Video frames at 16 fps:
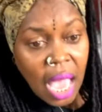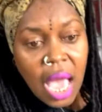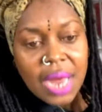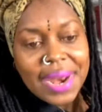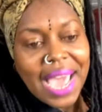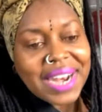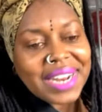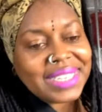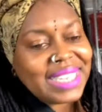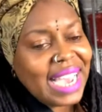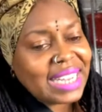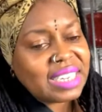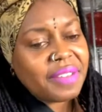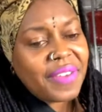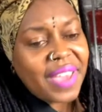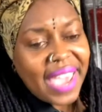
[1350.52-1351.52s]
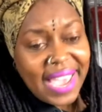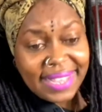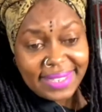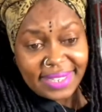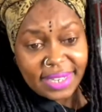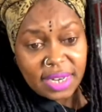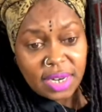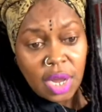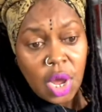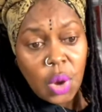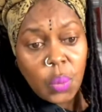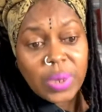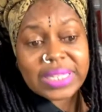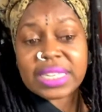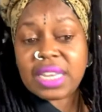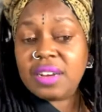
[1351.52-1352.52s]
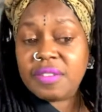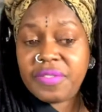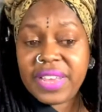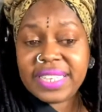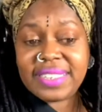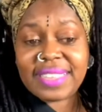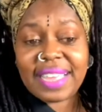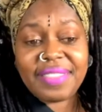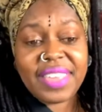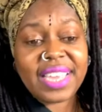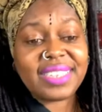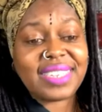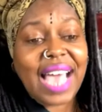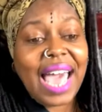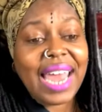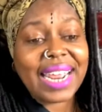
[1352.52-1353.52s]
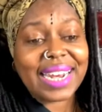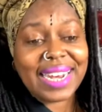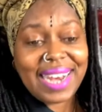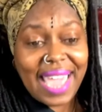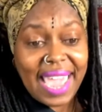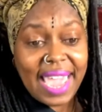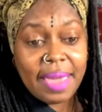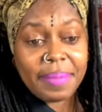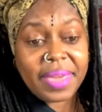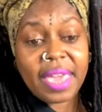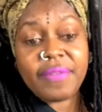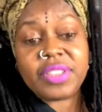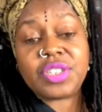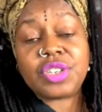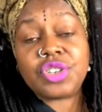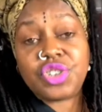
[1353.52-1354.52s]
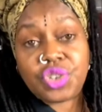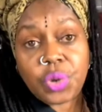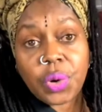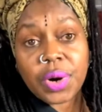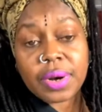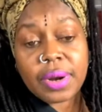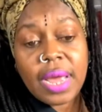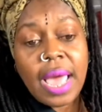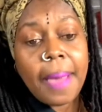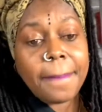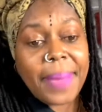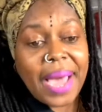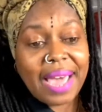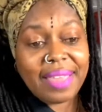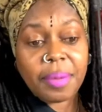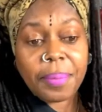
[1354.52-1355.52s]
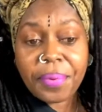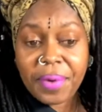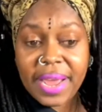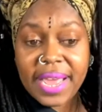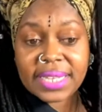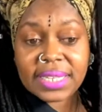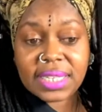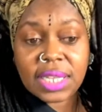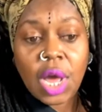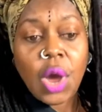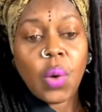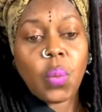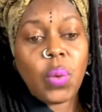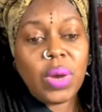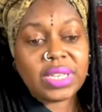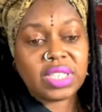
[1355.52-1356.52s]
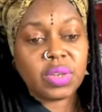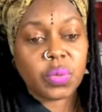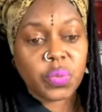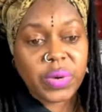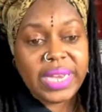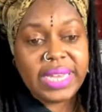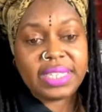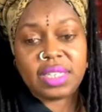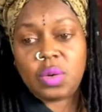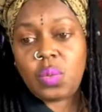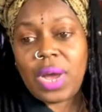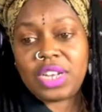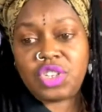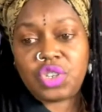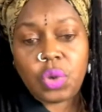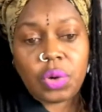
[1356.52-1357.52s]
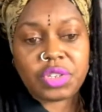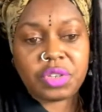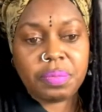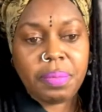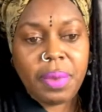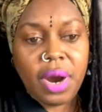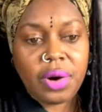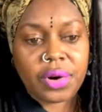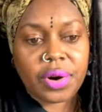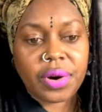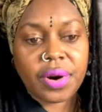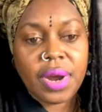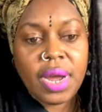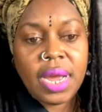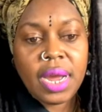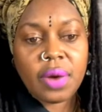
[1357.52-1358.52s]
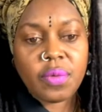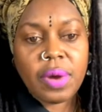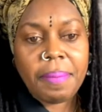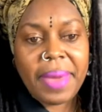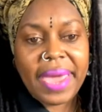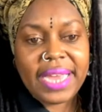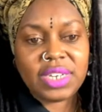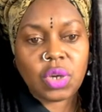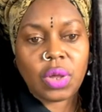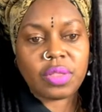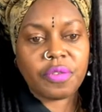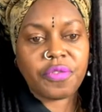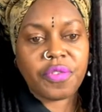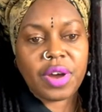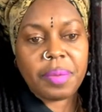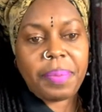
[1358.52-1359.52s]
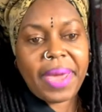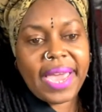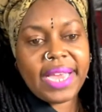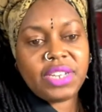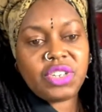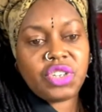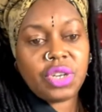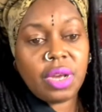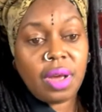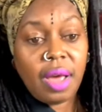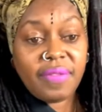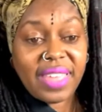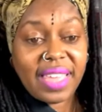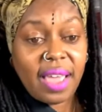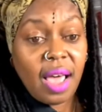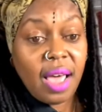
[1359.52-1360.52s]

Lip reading: Now, Detective Hansen was convinced that the exotic name given to Short by the press was the reason why Short's murder remained on the front page of